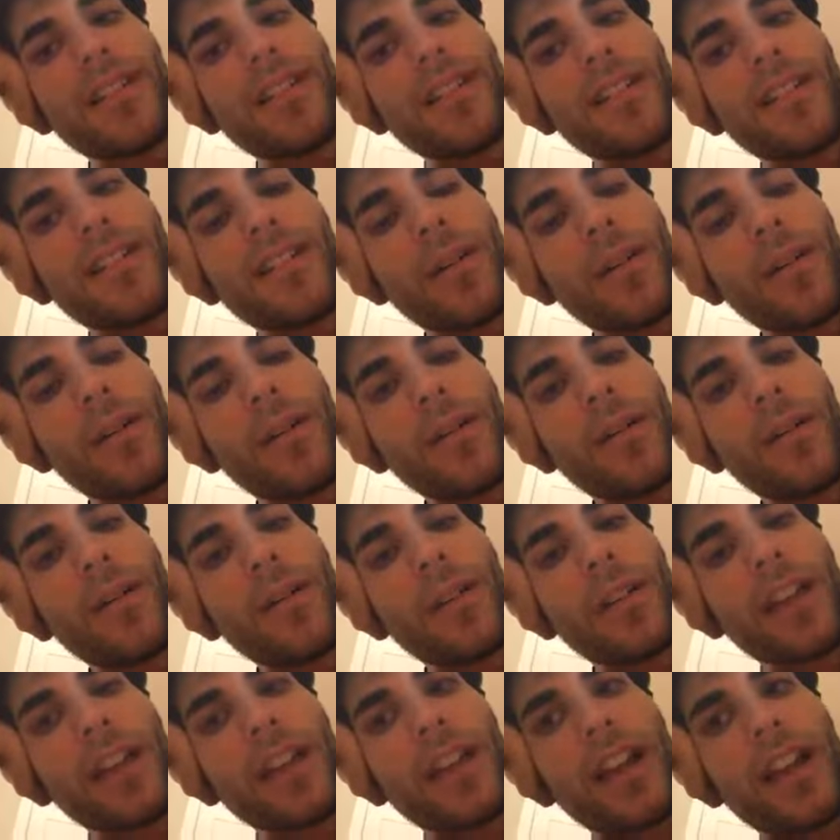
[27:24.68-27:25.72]
Holy
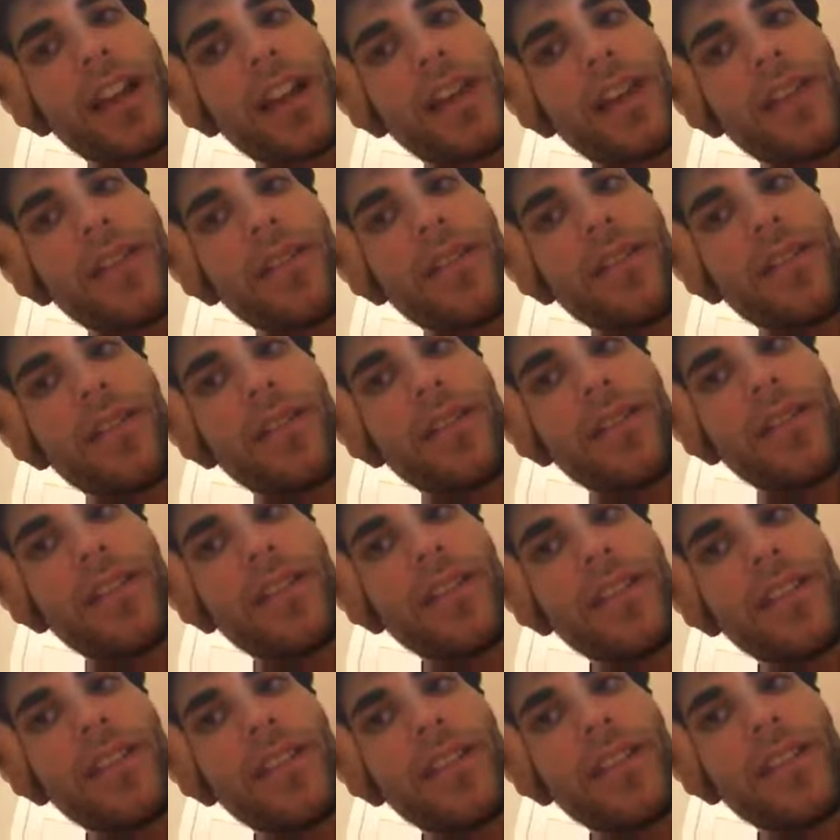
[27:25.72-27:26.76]
cow.
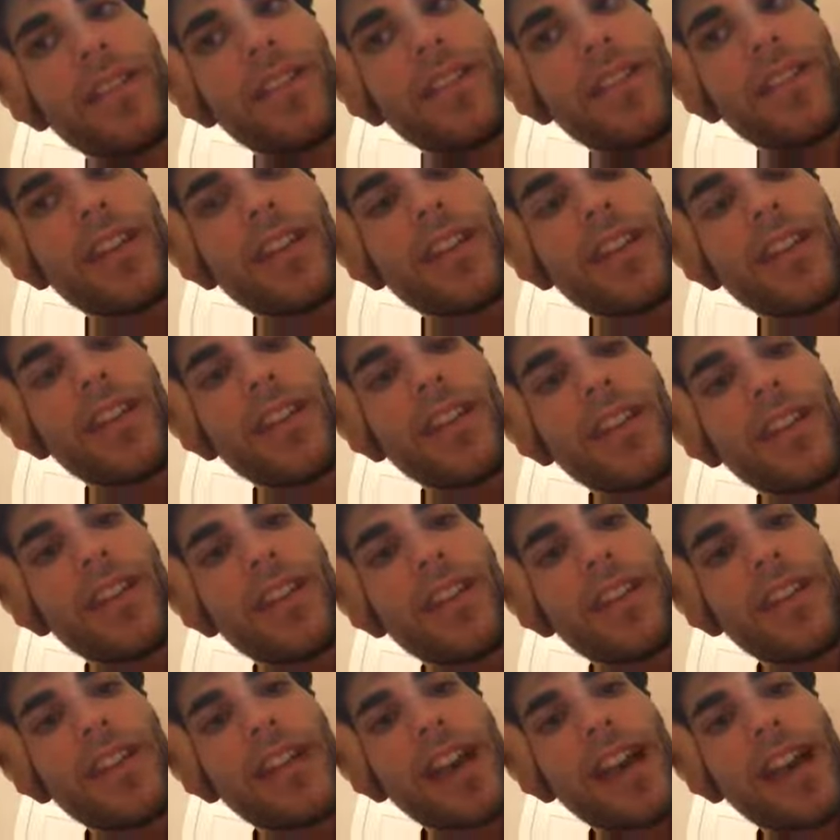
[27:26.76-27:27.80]
And
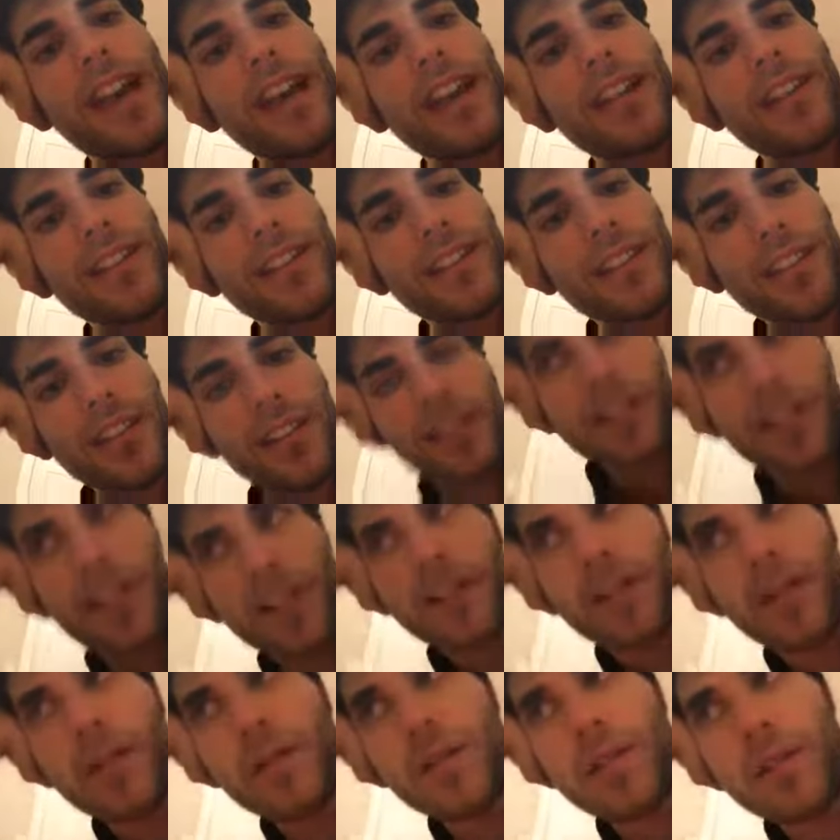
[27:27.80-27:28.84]
that,
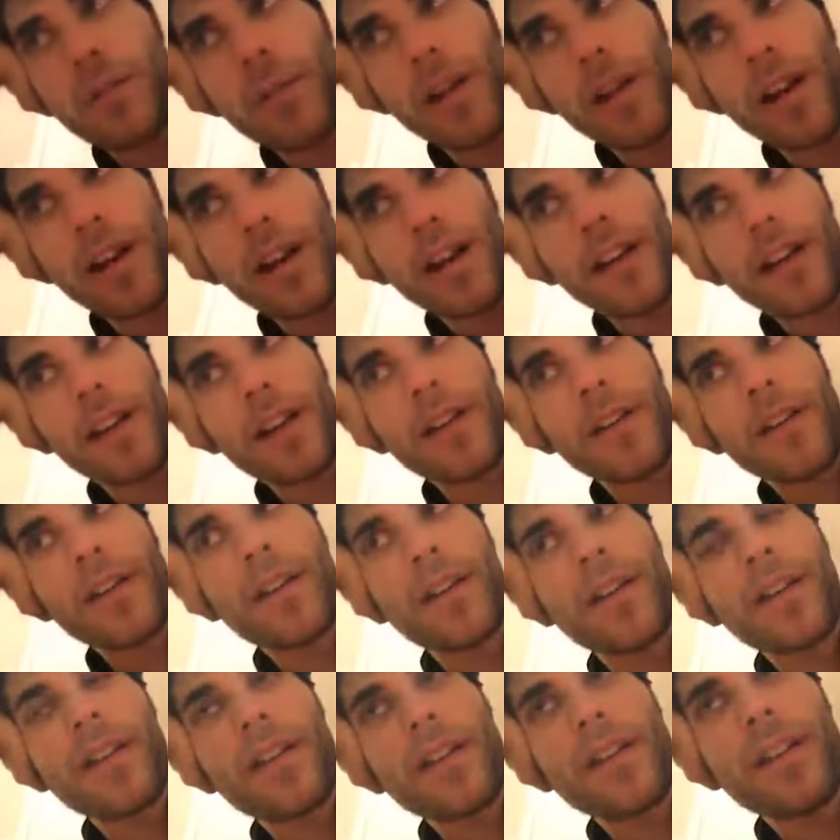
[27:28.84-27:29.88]
Tenuro, is why
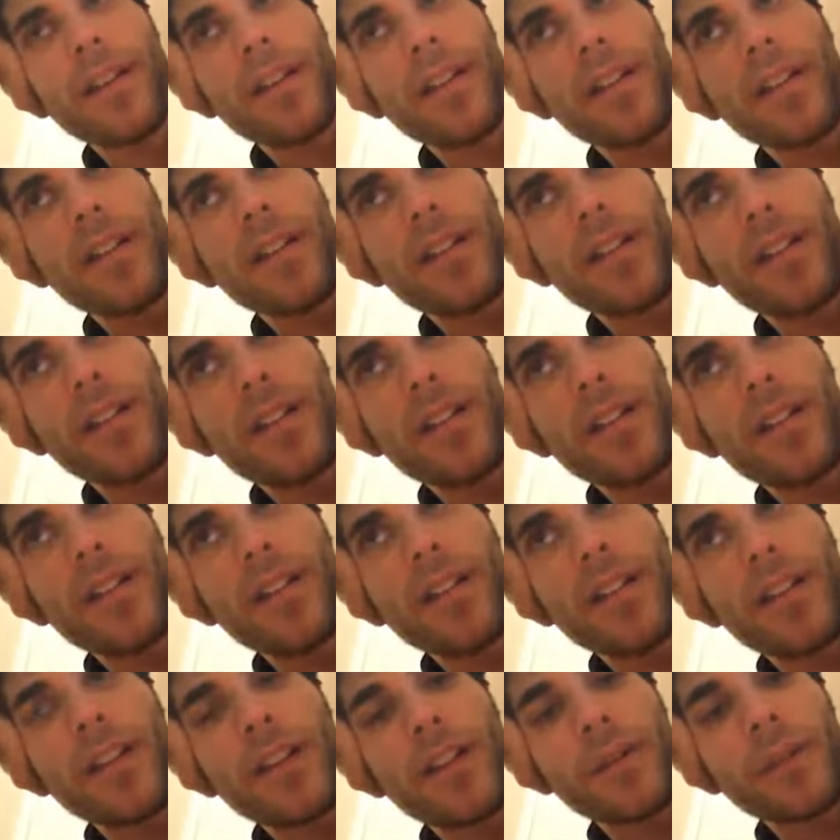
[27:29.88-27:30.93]

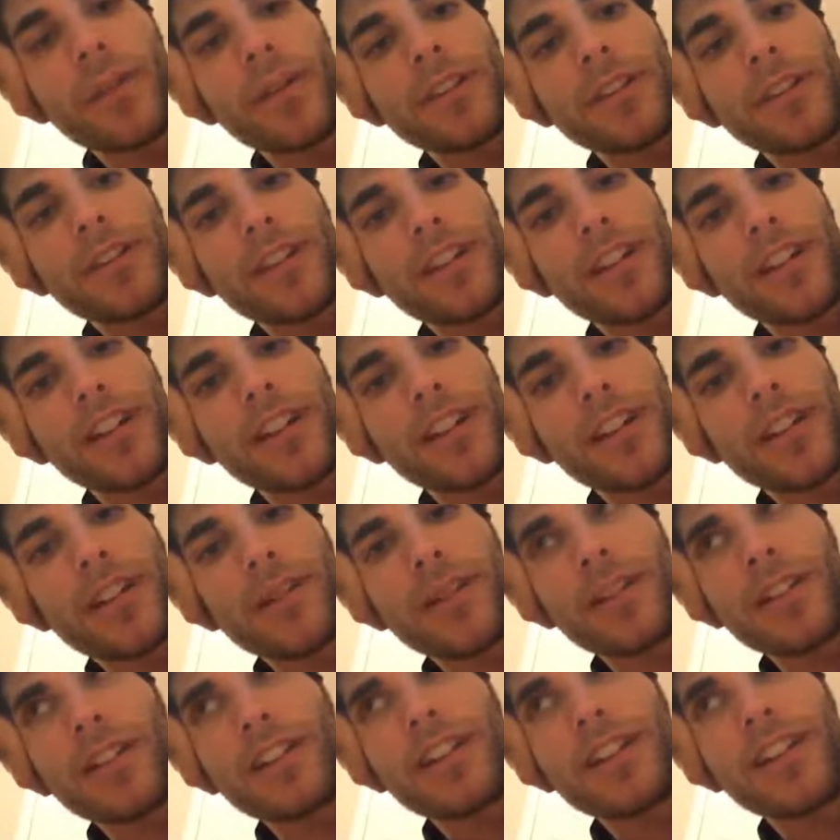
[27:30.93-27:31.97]
humans are gonna go
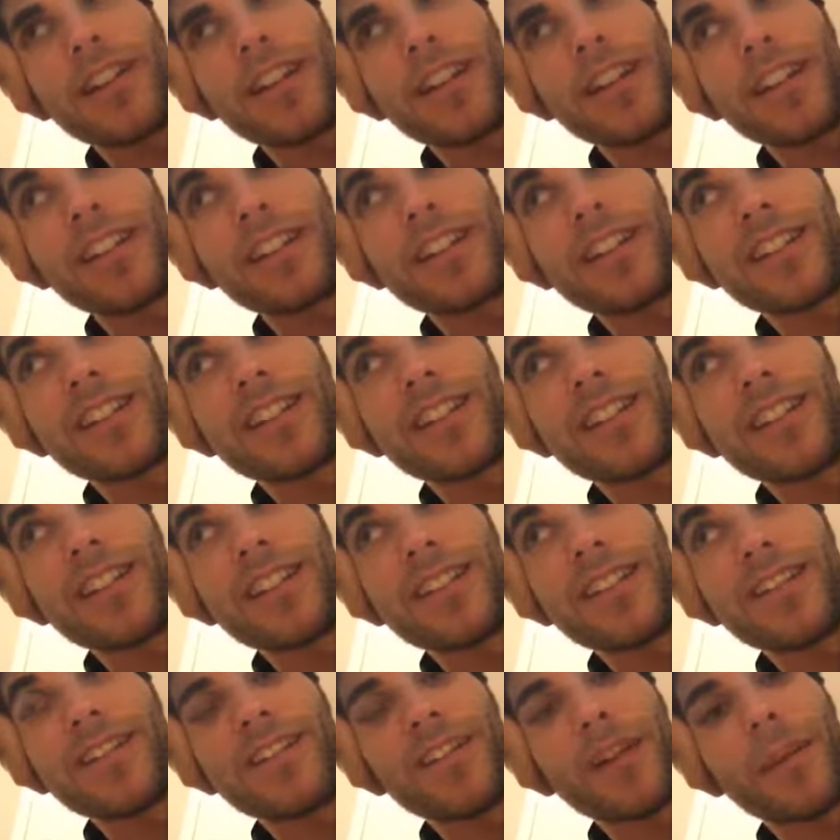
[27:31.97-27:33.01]
extinct
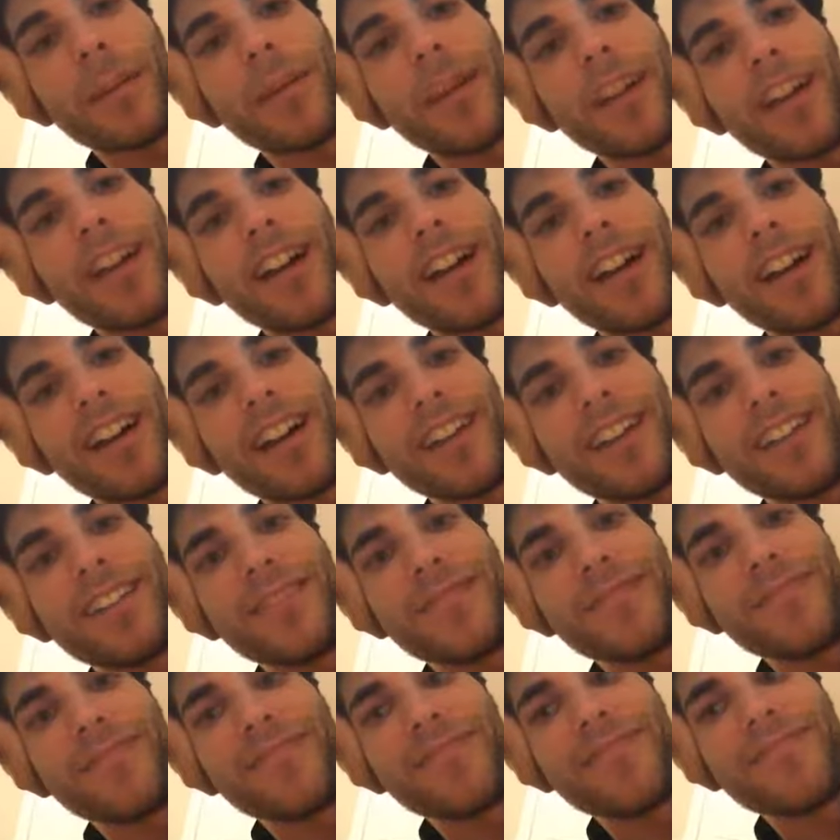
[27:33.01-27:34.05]
from AI,
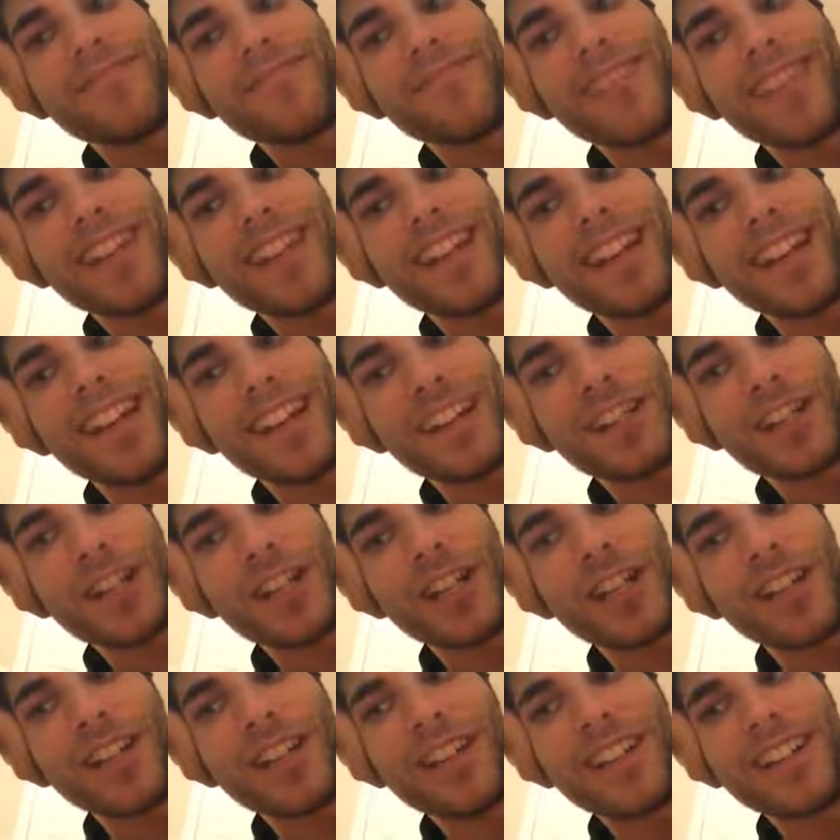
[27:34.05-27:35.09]
in a
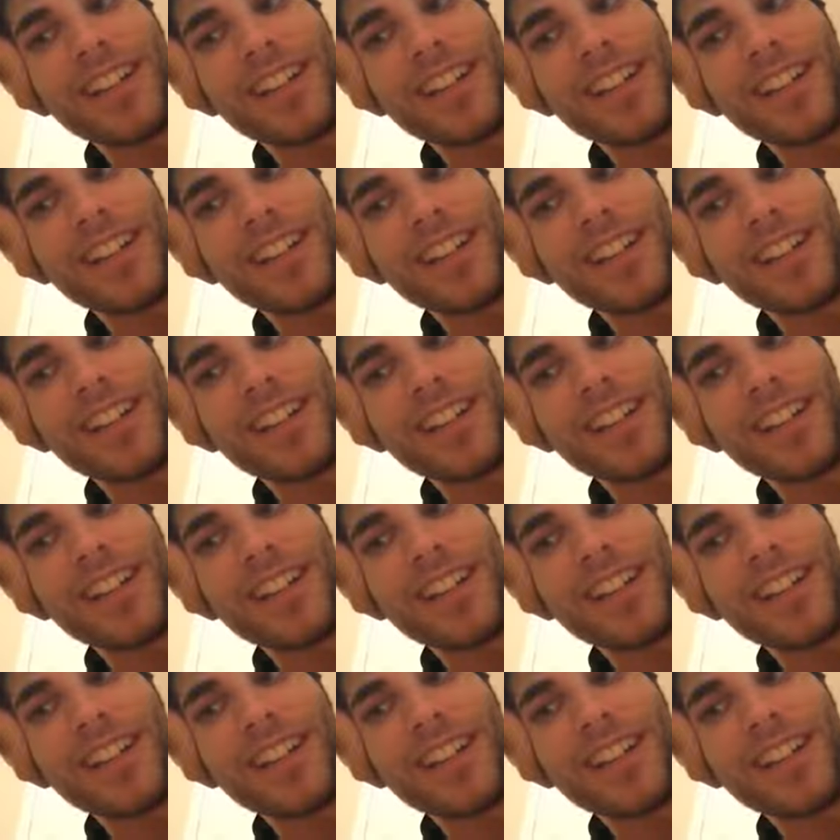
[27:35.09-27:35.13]
nutshell.